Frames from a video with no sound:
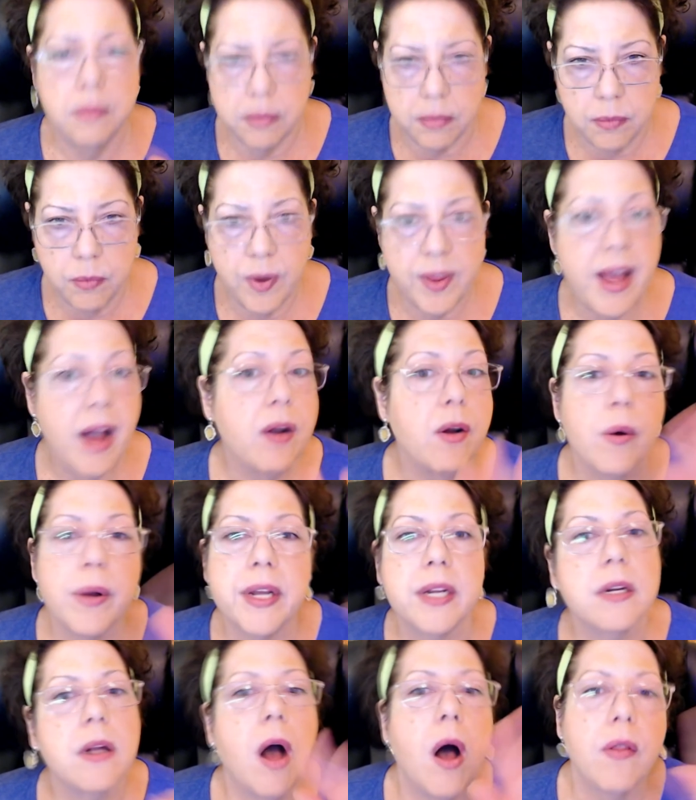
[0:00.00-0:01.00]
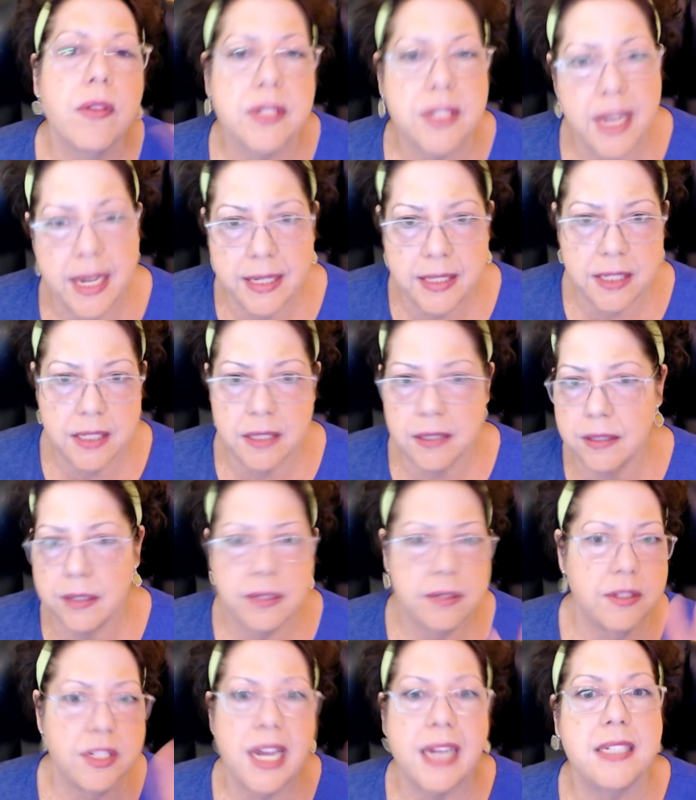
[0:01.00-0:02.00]
without going into all the
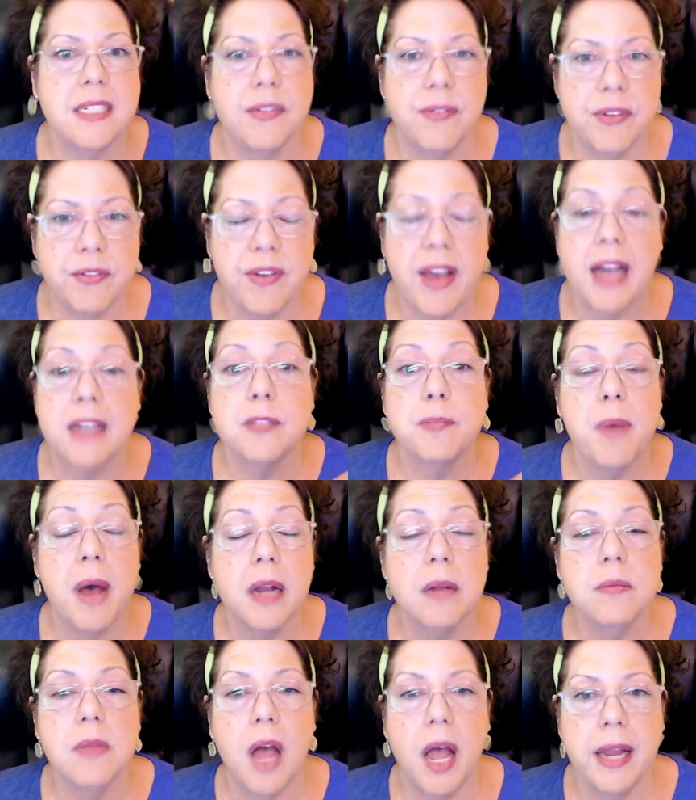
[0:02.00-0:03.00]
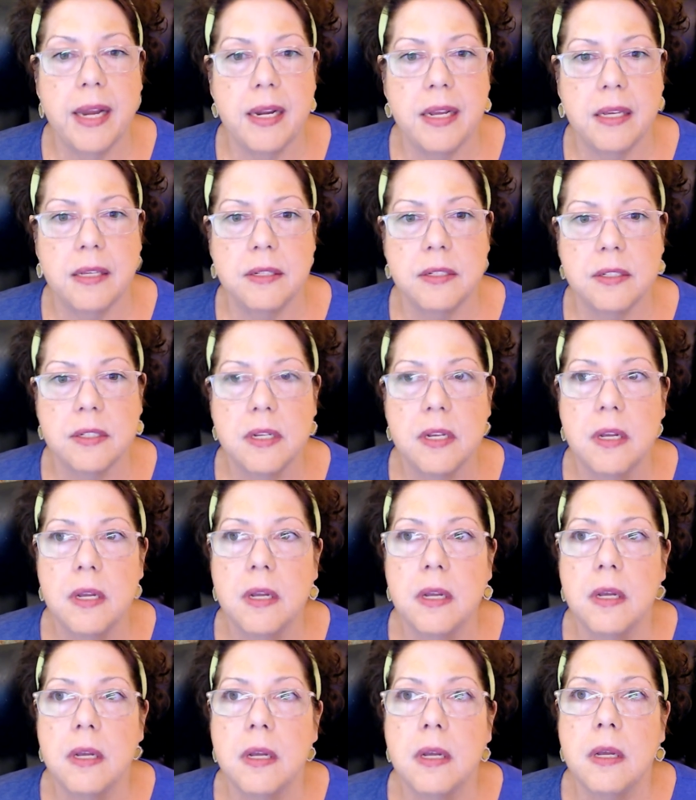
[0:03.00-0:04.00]
scientific facts. Bottom line is,
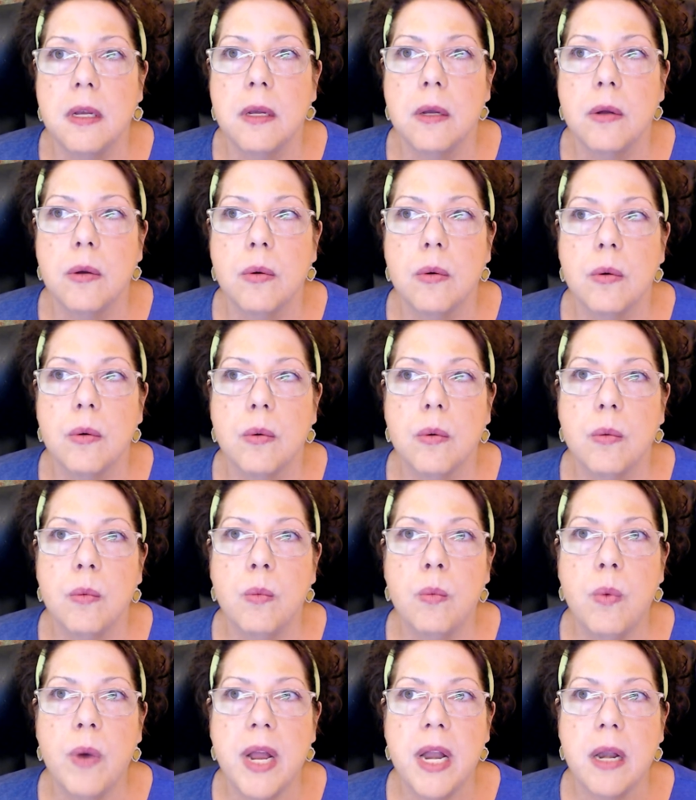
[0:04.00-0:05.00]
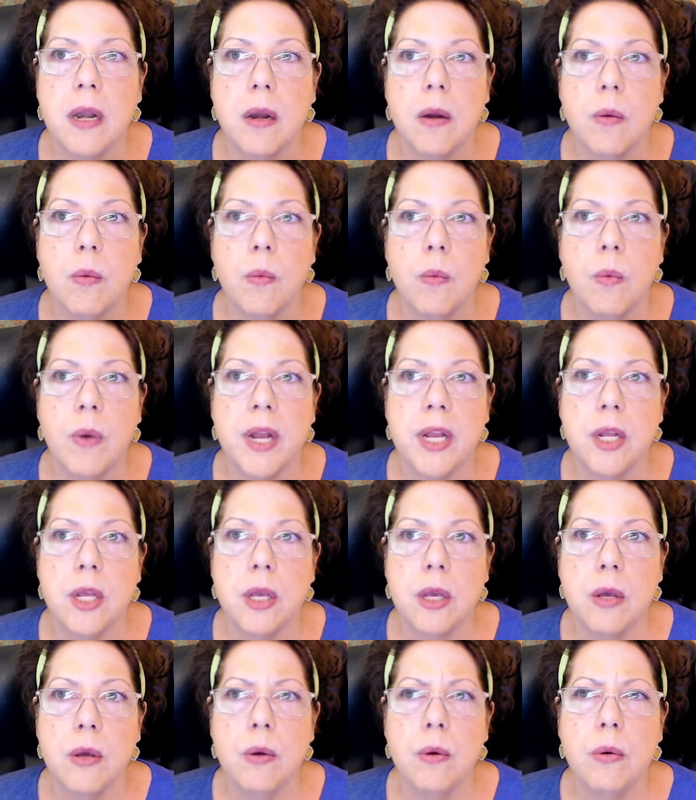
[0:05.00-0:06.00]
when
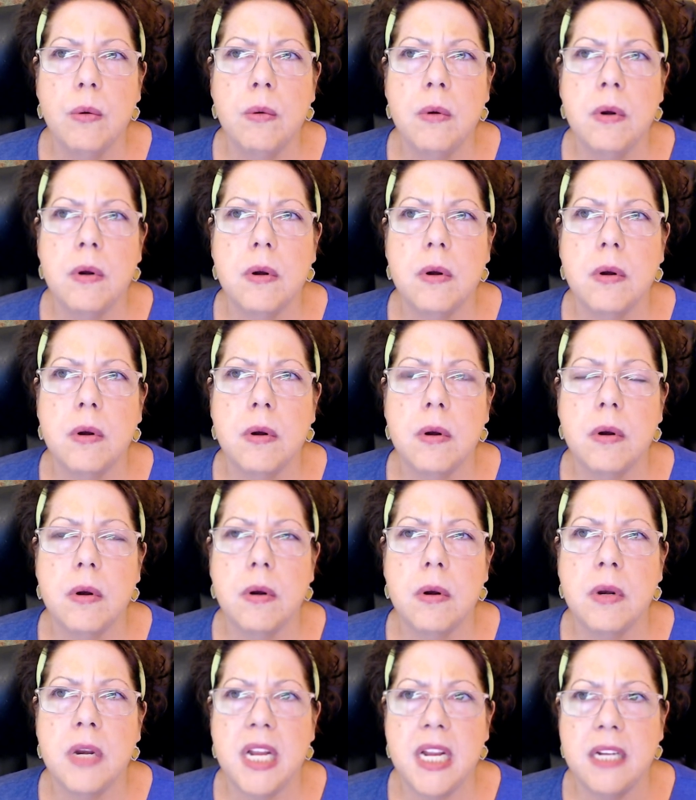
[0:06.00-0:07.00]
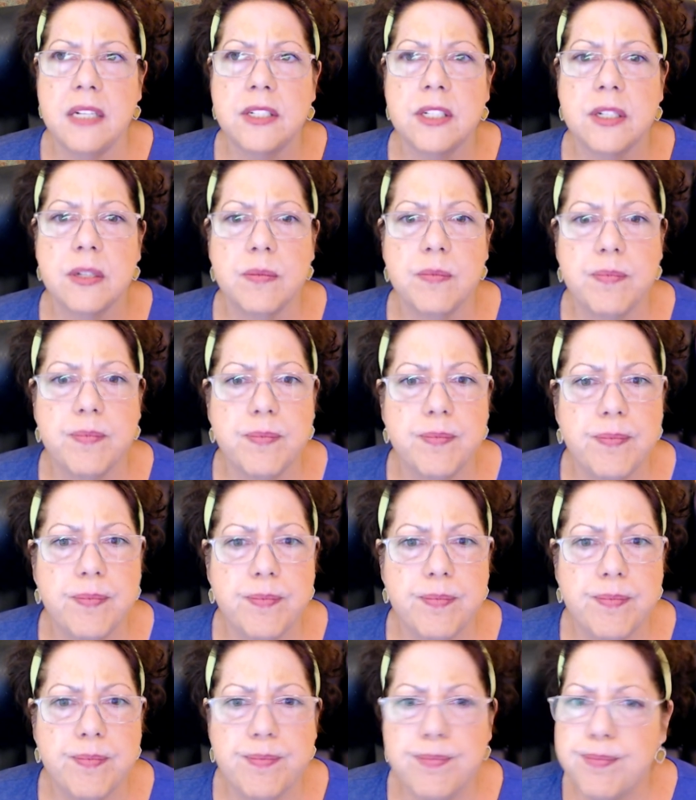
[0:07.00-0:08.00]
you need to
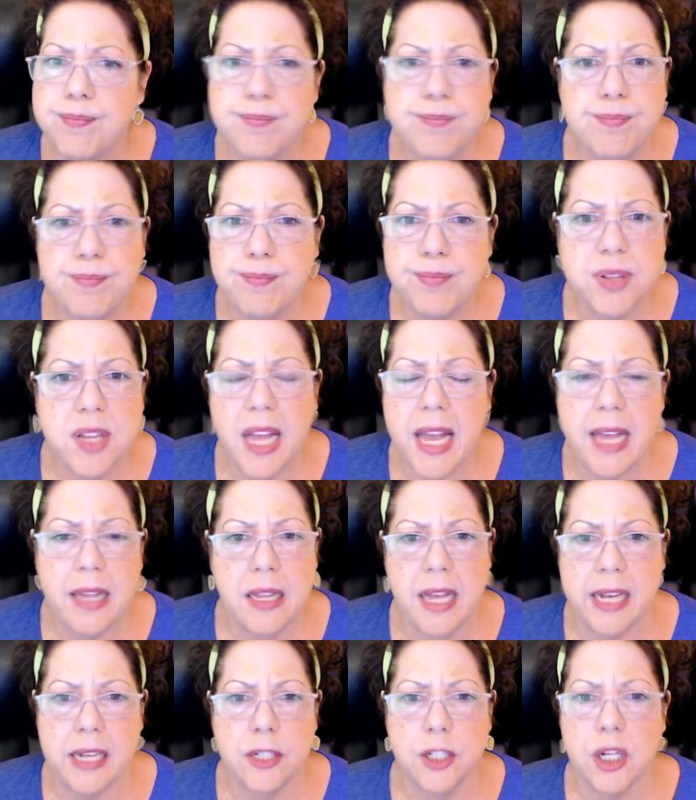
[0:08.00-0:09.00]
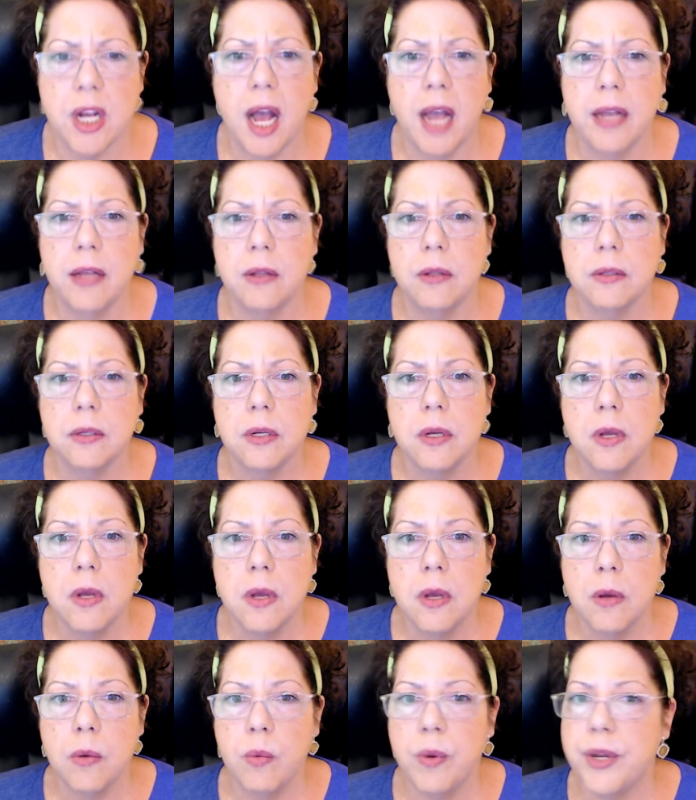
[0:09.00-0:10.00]
play like a child,
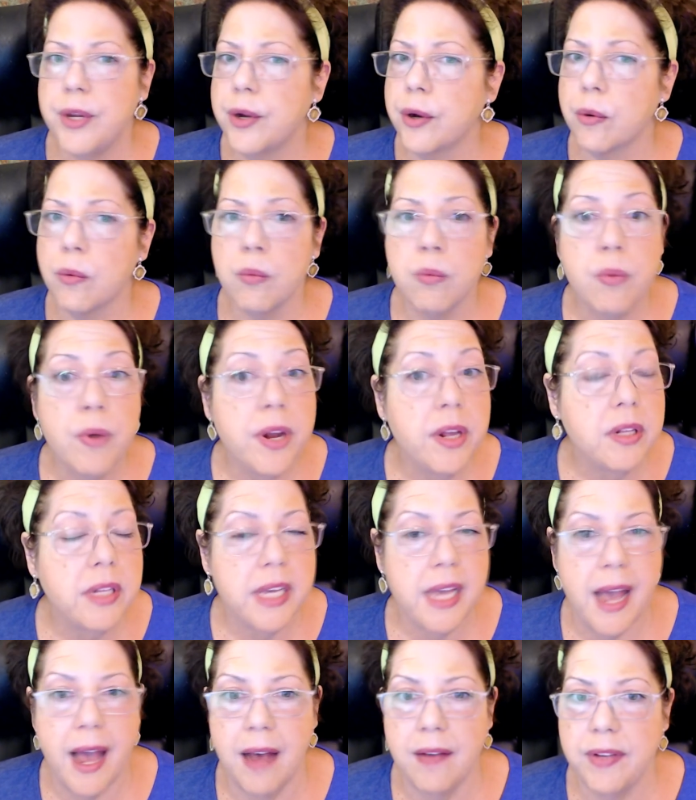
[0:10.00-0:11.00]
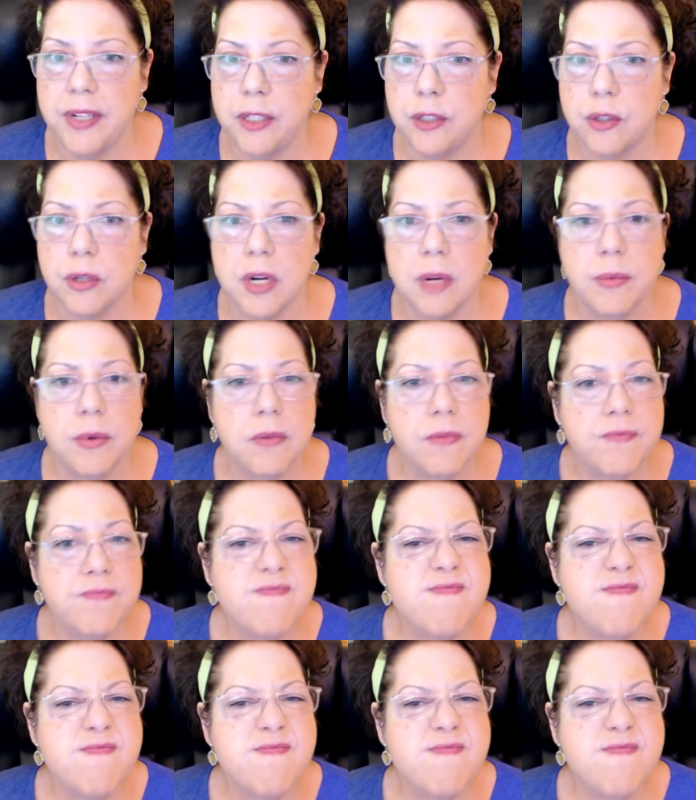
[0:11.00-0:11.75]
when you're really having trouble